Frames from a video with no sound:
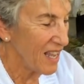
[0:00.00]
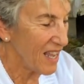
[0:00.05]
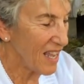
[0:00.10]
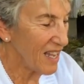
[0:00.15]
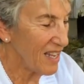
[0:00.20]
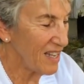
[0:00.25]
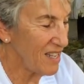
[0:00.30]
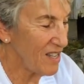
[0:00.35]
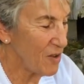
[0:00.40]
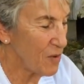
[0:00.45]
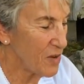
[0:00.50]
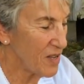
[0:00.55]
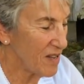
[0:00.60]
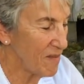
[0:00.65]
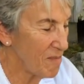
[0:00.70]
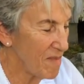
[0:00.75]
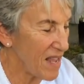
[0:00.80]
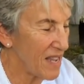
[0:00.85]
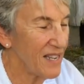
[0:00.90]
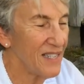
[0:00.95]
and you
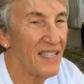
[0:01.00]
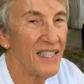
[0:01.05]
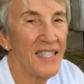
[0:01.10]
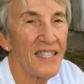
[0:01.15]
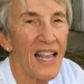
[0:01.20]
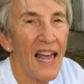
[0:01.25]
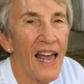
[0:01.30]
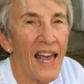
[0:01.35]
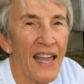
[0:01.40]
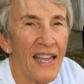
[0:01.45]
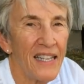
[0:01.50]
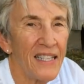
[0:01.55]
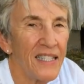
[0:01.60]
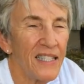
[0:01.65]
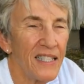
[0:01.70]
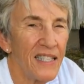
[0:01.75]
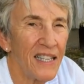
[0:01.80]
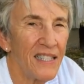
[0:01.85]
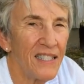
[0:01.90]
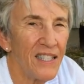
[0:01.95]
can make
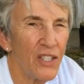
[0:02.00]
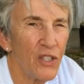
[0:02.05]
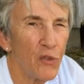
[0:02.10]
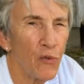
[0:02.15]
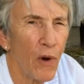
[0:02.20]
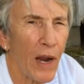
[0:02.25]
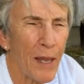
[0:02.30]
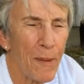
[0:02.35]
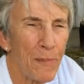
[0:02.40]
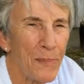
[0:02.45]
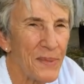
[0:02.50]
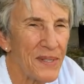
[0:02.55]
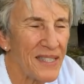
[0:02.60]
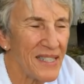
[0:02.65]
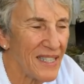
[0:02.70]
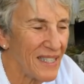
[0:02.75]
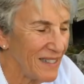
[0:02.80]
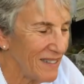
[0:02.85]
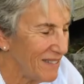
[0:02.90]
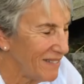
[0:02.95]
designs and stripes
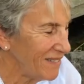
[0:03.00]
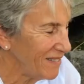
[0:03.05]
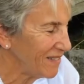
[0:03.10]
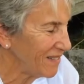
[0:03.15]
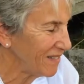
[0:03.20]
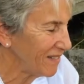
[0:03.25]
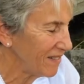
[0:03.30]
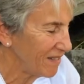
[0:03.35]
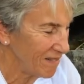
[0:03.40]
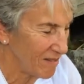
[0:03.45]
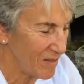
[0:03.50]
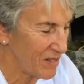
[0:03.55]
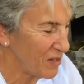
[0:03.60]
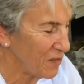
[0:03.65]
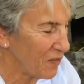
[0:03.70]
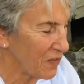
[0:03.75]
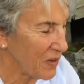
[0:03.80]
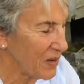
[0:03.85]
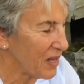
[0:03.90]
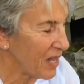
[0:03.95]
and
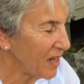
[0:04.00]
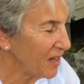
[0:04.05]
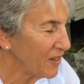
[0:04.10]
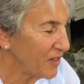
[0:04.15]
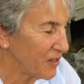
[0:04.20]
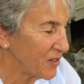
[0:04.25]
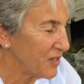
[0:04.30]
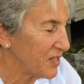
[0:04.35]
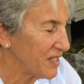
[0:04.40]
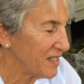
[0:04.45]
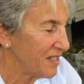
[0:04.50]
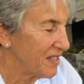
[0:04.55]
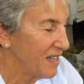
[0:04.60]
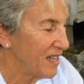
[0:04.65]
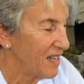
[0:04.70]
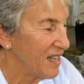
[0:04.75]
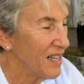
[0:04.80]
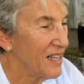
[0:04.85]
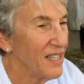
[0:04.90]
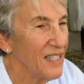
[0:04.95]
different colors.
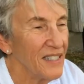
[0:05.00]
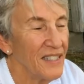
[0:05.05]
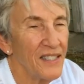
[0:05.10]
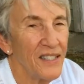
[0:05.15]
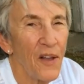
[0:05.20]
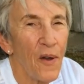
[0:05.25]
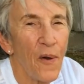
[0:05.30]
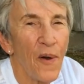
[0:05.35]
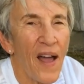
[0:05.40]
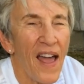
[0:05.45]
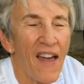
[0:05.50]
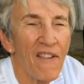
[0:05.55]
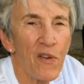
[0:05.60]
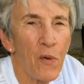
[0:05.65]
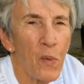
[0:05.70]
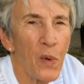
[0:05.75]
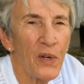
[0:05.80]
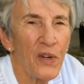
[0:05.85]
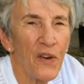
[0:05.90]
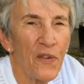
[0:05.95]
So have a
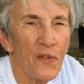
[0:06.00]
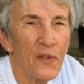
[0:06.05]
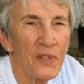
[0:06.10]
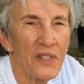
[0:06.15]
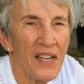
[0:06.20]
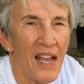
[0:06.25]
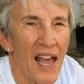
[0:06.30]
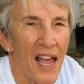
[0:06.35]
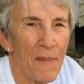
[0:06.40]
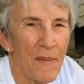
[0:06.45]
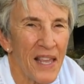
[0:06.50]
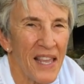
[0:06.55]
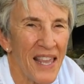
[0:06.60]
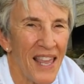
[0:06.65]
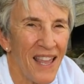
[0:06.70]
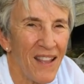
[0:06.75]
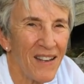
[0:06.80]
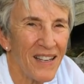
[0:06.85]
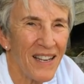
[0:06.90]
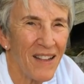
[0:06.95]
wonderful time. I
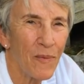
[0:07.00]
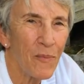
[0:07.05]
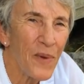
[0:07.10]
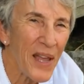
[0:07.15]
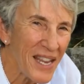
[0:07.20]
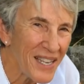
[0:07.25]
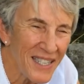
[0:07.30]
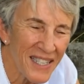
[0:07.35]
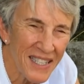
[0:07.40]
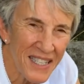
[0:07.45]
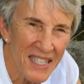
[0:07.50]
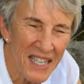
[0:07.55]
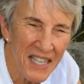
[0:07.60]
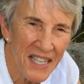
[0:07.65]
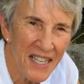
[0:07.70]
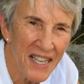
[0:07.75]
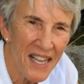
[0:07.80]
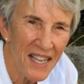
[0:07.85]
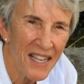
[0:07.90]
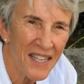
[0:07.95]
can't wait to
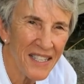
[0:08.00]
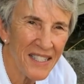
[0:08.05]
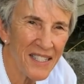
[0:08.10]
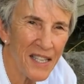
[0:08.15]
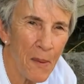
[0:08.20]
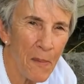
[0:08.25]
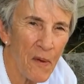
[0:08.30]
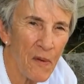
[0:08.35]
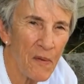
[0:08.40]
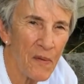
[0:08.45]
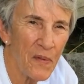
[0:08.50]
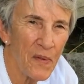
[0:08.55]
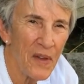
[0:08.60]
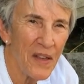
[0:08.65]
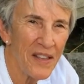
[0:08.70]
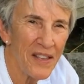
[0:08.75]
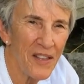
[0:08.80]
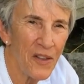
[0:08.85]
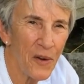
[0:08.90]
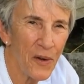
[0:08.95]
see some of
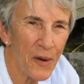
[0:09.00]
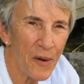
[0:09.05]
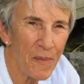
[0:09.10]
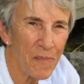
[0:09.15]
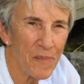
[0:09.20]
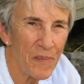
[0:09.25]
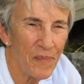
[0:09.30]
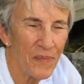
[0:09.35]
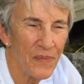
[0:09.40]
your